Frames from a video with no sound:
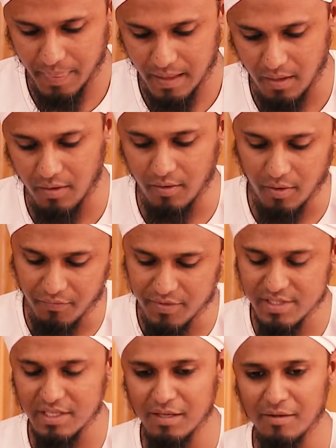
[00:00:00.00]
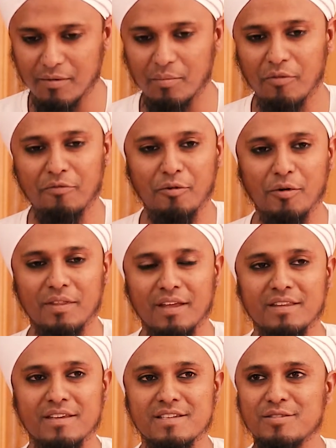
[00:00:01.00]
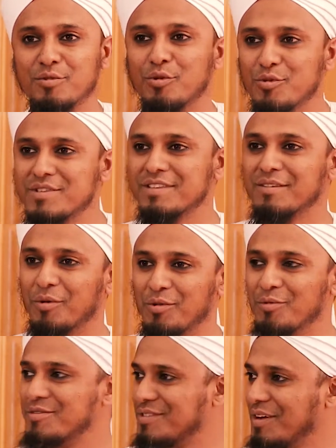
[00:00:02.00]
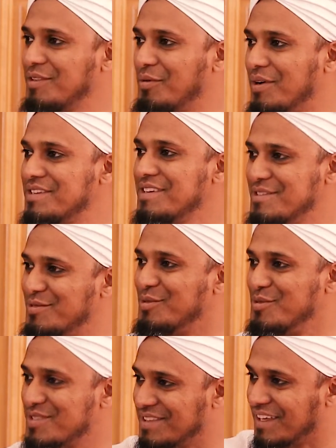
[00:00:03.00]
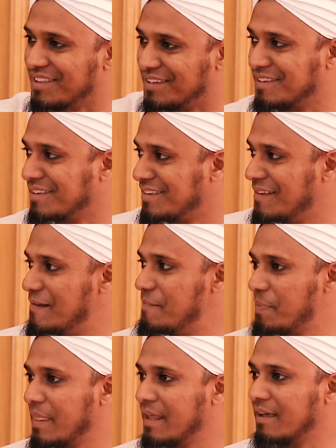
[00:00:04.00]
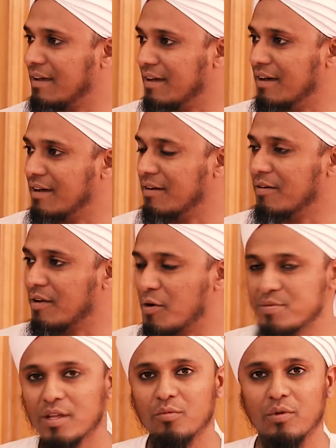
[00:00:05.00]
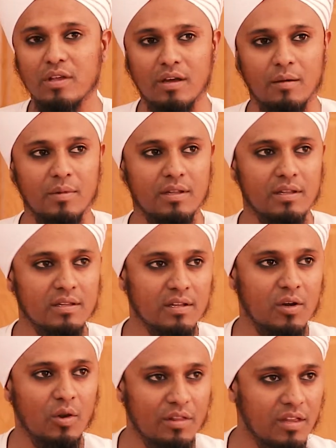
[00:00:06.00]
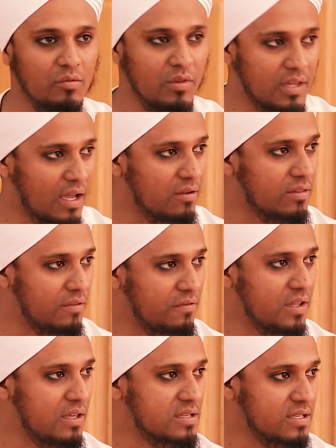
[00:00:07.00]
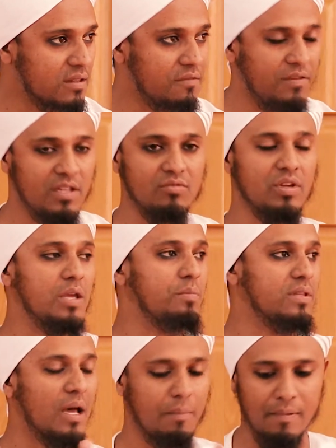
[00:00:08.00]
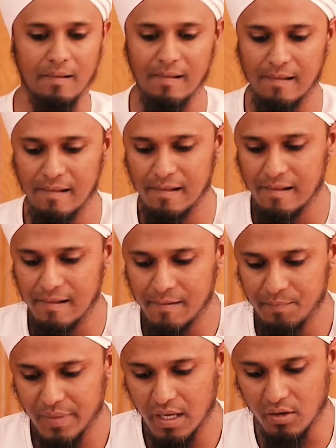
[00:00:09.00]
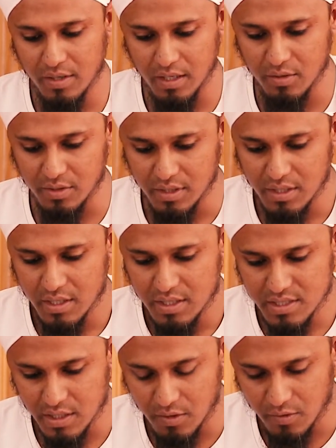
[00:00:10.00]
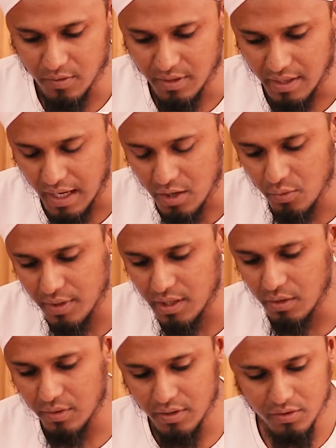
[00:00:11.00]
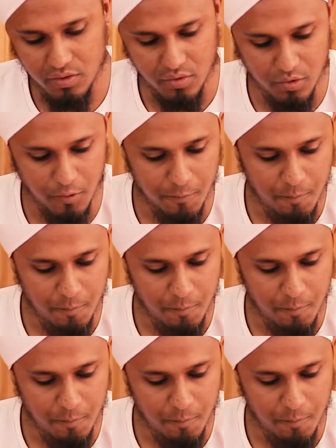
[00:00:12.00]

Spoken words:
Obviously, before that is to loosen, when you start the washing, is to loosen that little ropes that little cloth that we tied on the fingers and the feet to keep it up. Okay, good. So now we go into